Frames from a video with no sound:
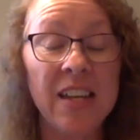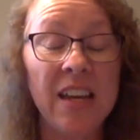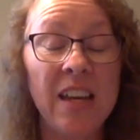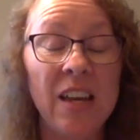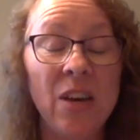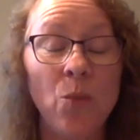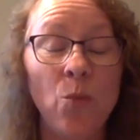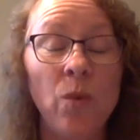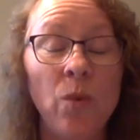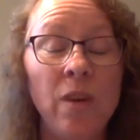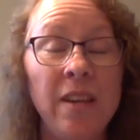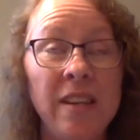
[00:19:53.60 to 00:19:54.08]

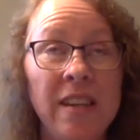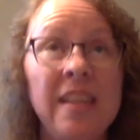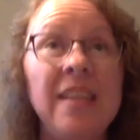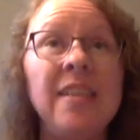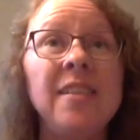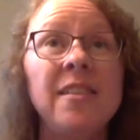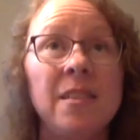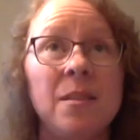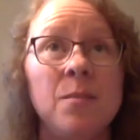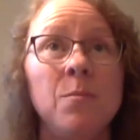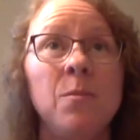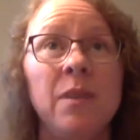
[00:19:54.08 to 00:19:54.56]
we
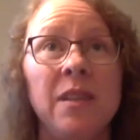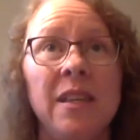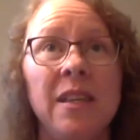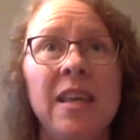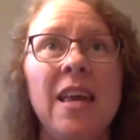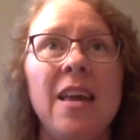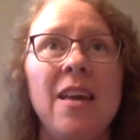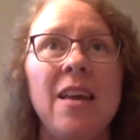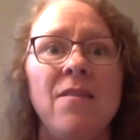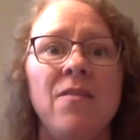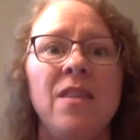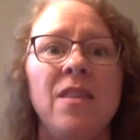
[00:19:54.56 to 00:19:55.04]
need to
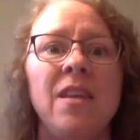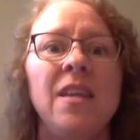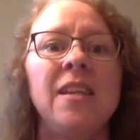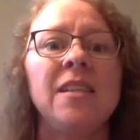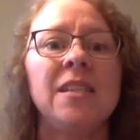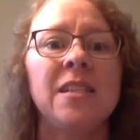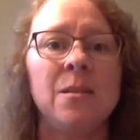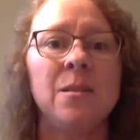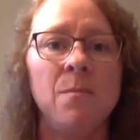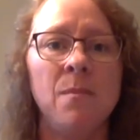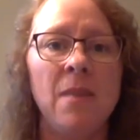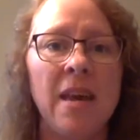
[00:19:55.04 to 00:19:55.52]
believe that
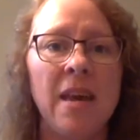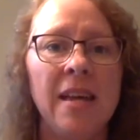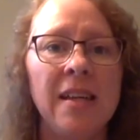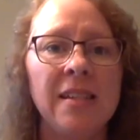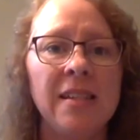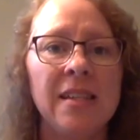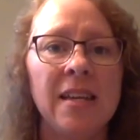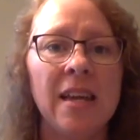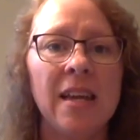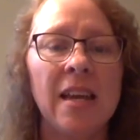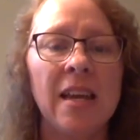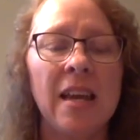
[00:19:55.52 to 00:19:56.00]
it's
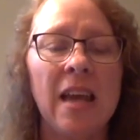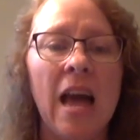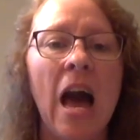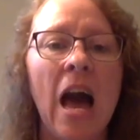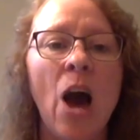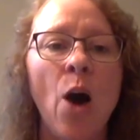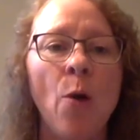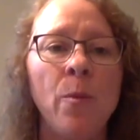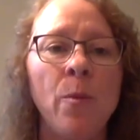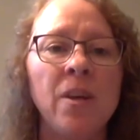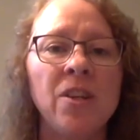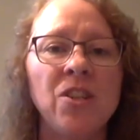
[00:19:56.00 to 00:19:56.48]
amazing
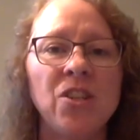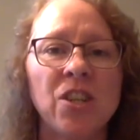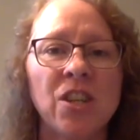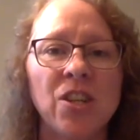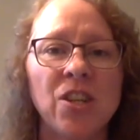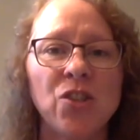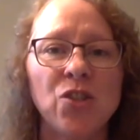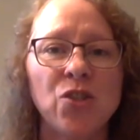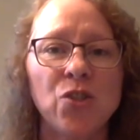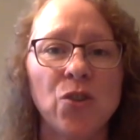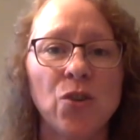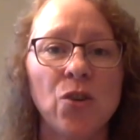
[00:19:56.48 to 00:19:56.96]
how much
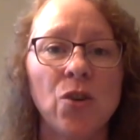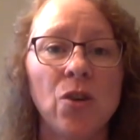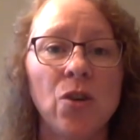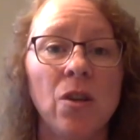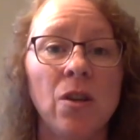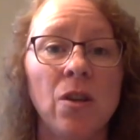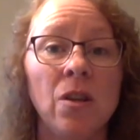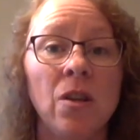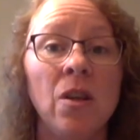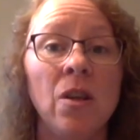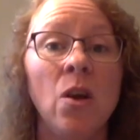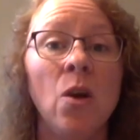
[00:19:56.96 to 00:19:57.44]

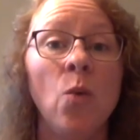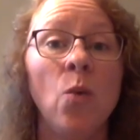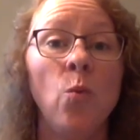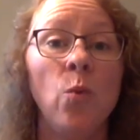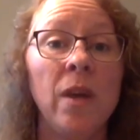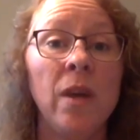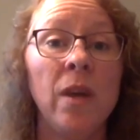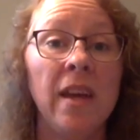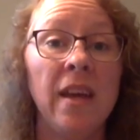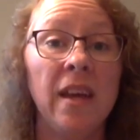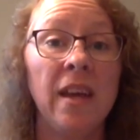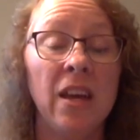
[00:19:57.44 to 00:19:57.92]
control
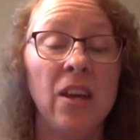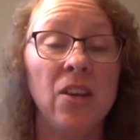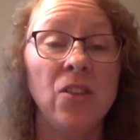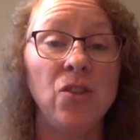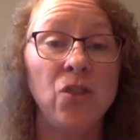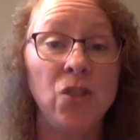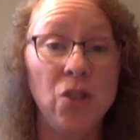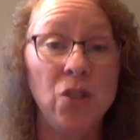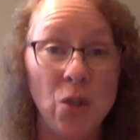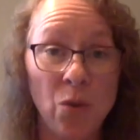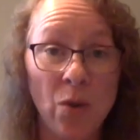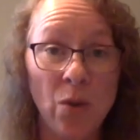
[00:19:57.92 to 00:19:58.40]
we
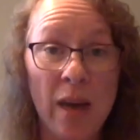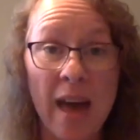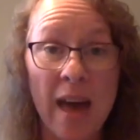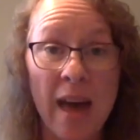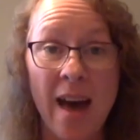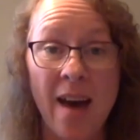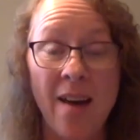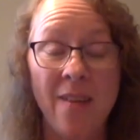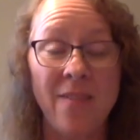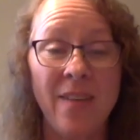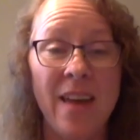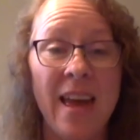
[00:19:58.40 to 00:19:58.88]
do
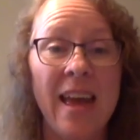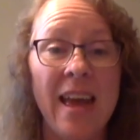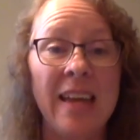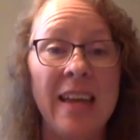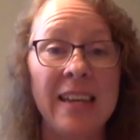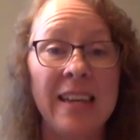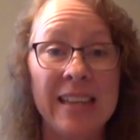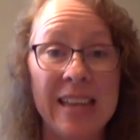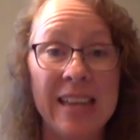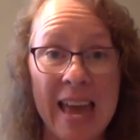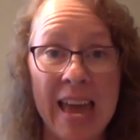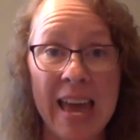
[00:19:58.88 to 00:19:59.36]
have
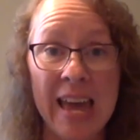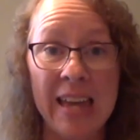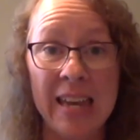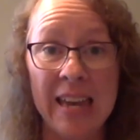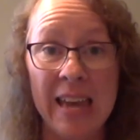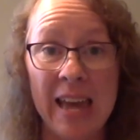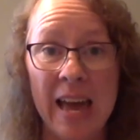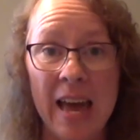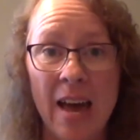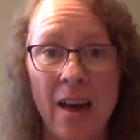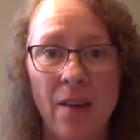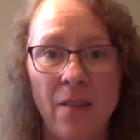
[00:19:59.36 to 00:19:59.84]
and can
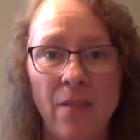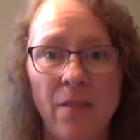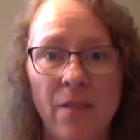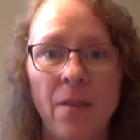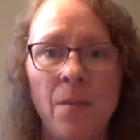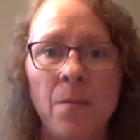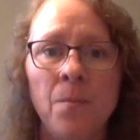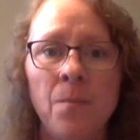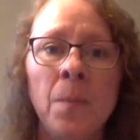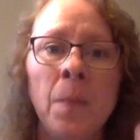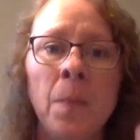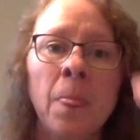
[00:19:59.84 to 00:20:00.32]
have.
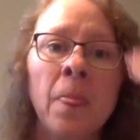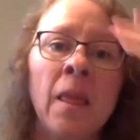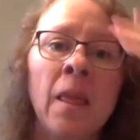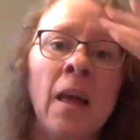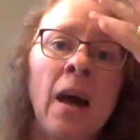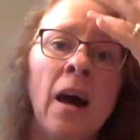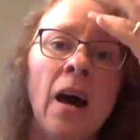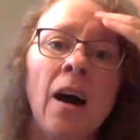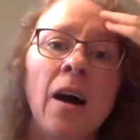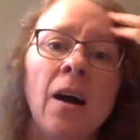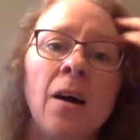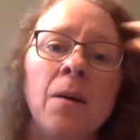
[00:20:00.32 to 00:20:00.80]

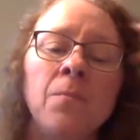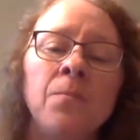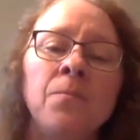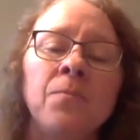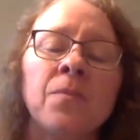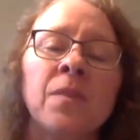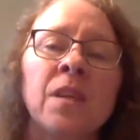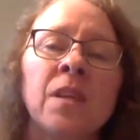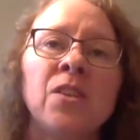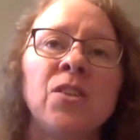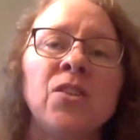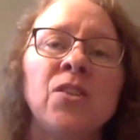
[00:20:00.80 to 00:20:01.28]

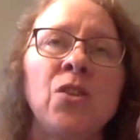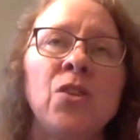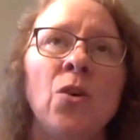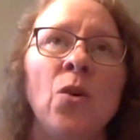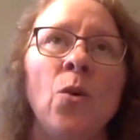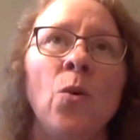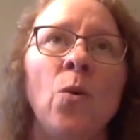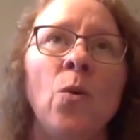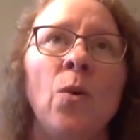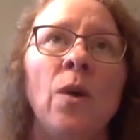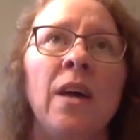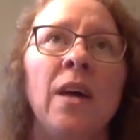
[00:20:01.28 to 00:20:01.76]

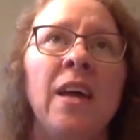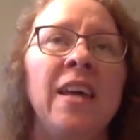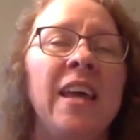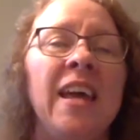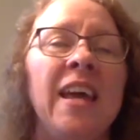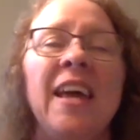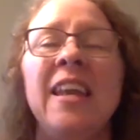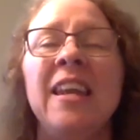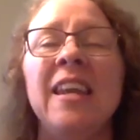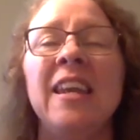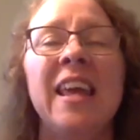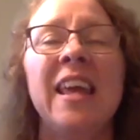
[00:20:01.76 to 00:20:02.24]
So,
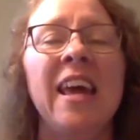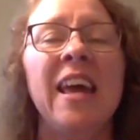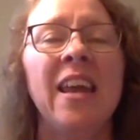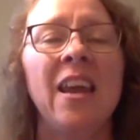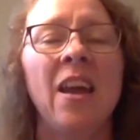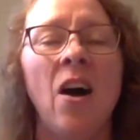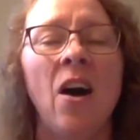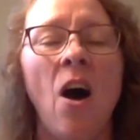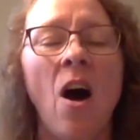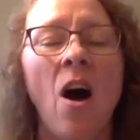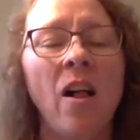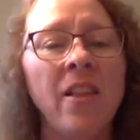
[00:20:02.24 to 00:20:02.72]
and
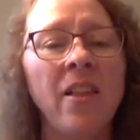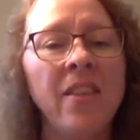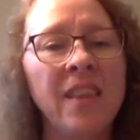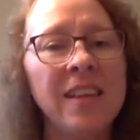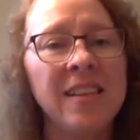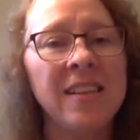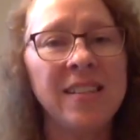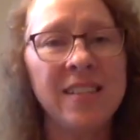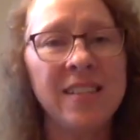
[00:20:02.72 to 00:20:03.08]
again, all of these